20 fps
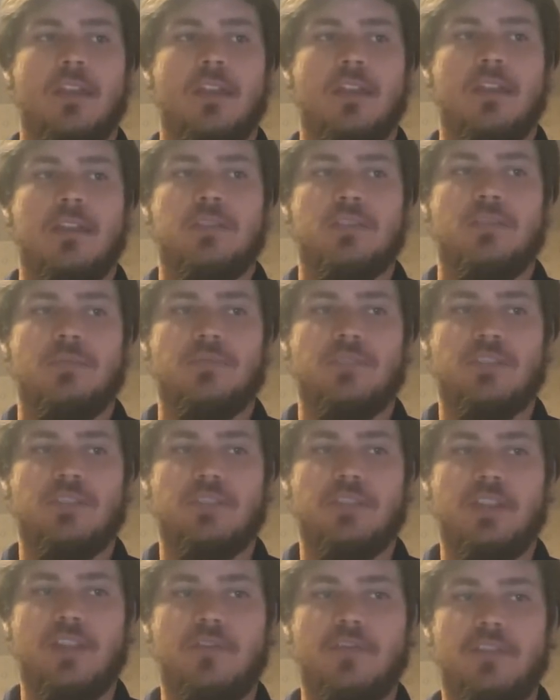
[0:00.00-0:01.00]
Some
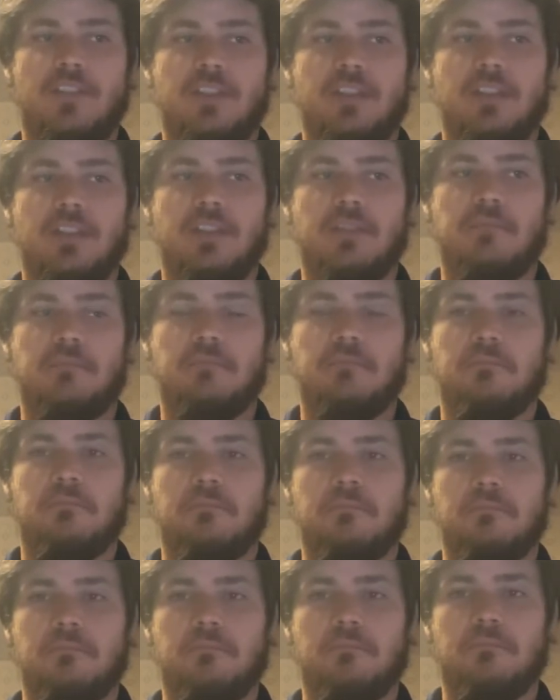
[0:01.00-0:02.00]
significant
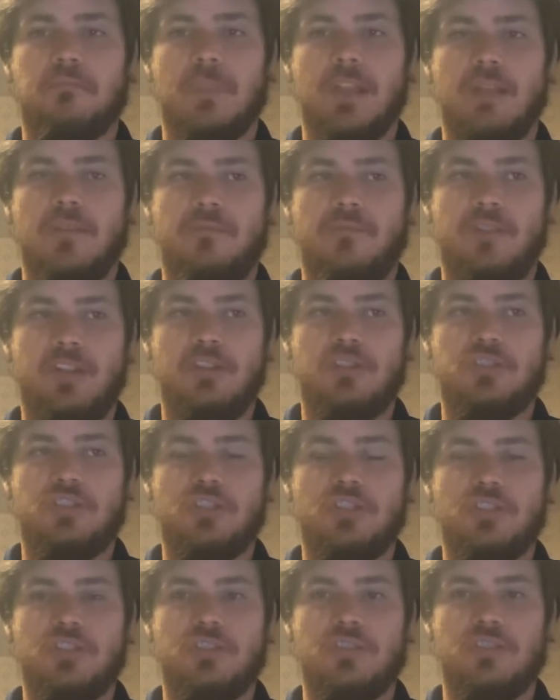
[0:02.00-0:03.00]

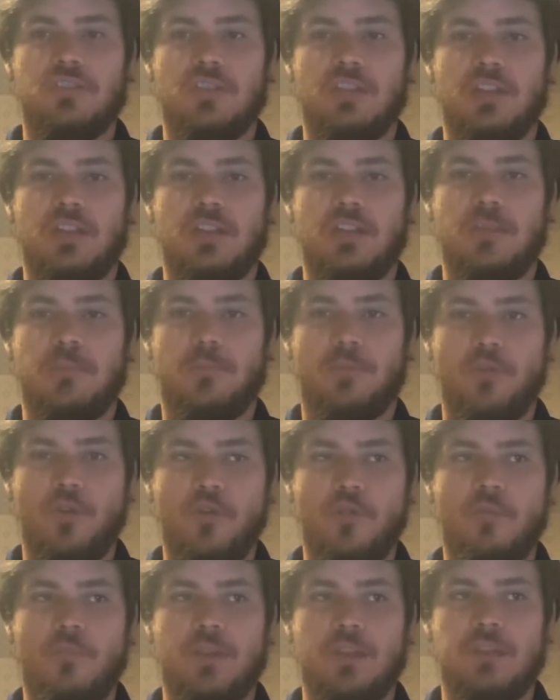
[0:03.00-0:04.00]
inventions and
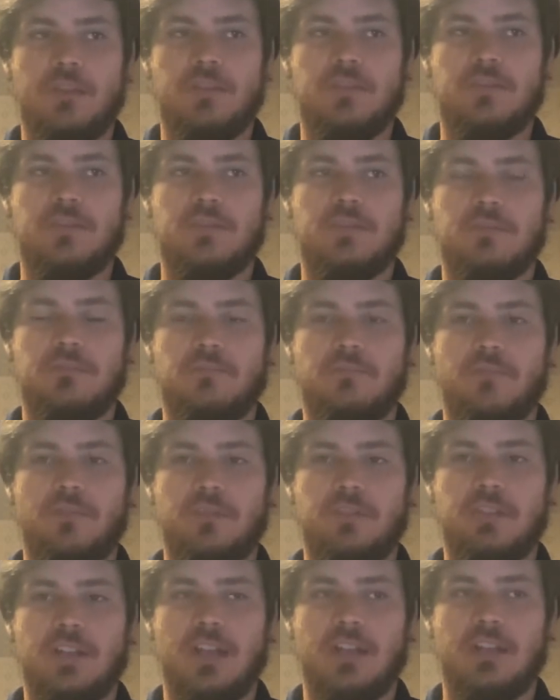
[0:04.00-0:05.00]
improvements for
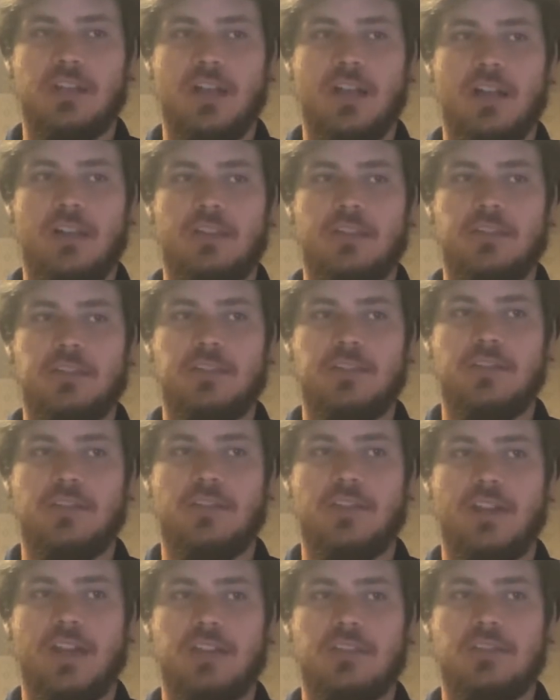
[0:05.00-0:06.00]
technology in the
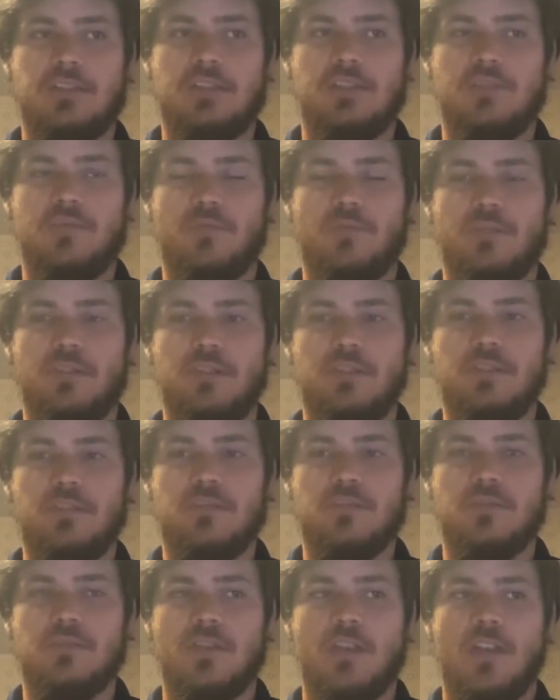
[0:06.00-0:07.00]

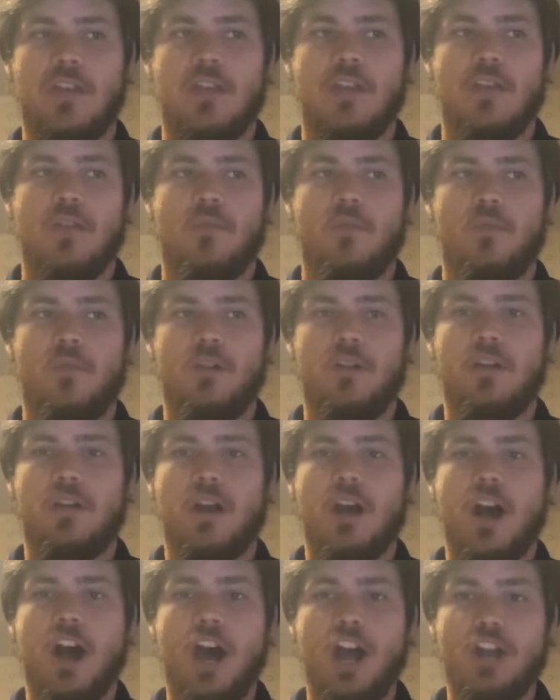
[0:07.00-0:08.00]
1920s where
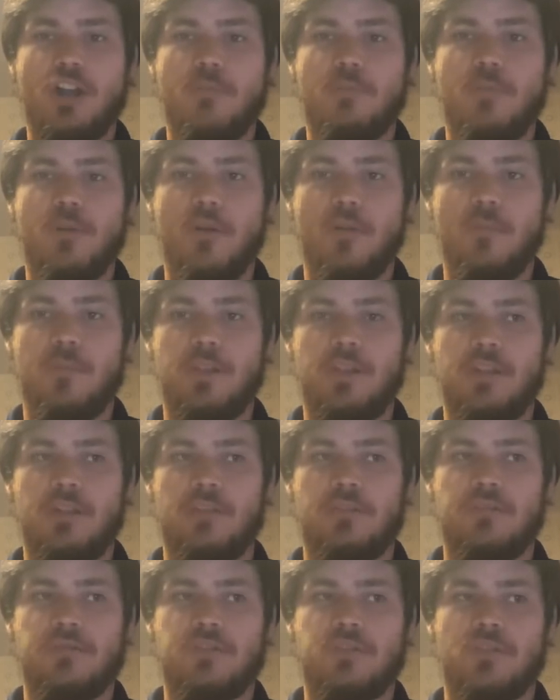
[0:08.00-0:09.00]

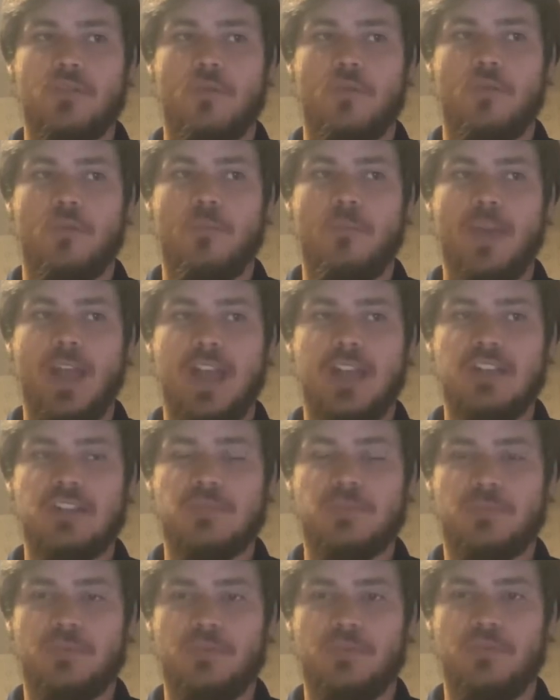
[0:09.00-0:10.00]
automobiles were mass
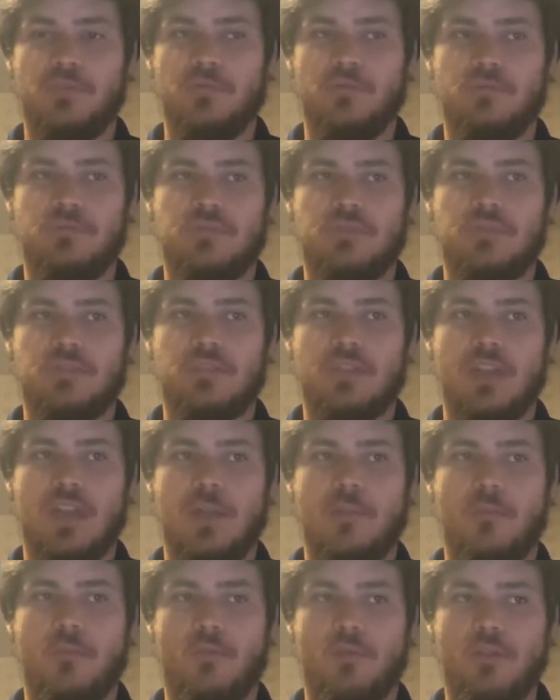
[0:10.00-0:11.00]
produced
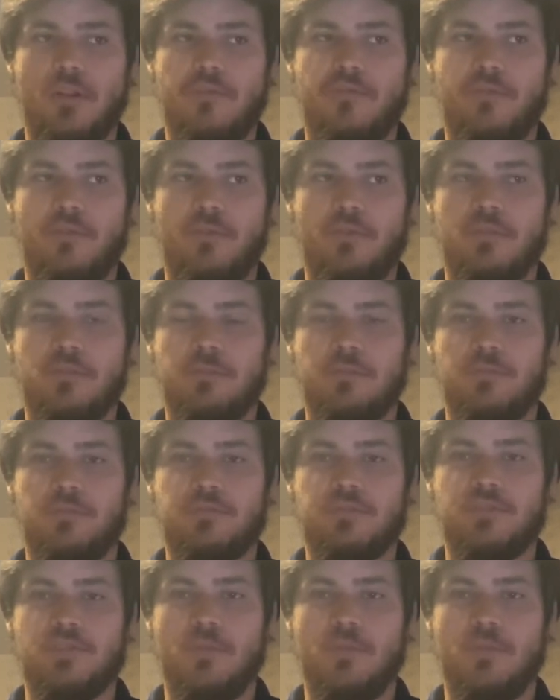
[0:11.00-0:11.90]
and more affordable, so